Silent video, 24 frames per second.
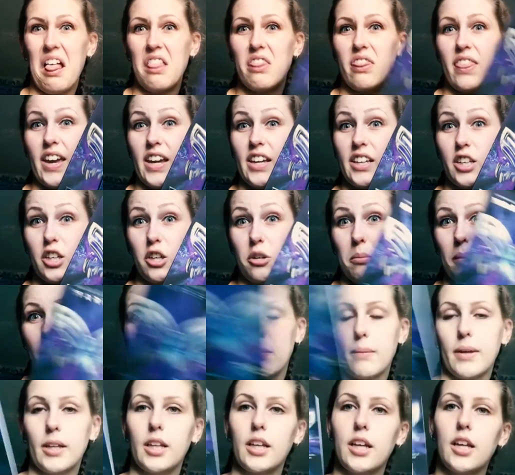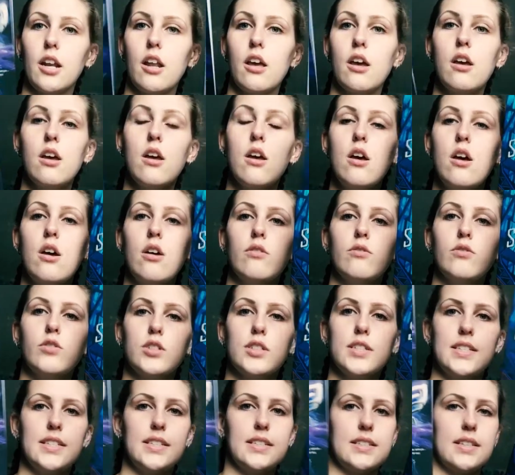Thank you, Macmillan, for
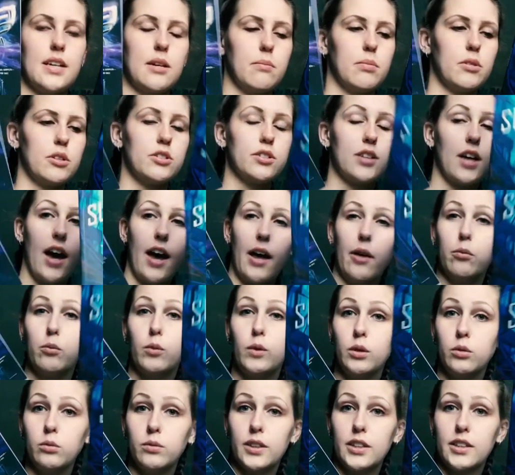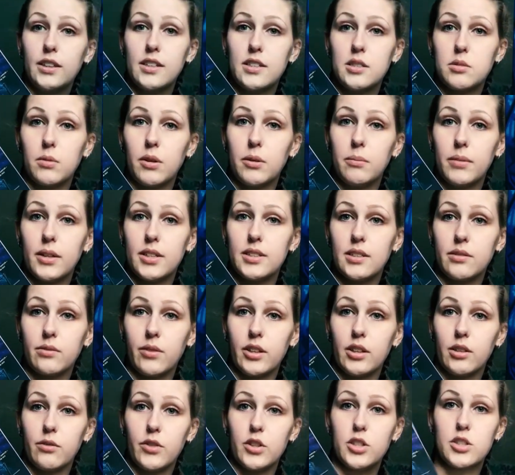the samplers. I will read this one because I've
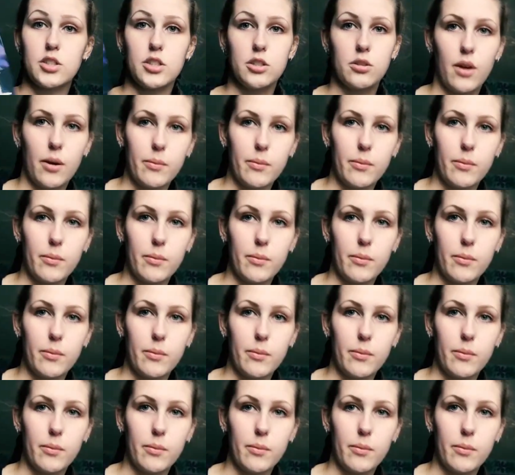read the first two.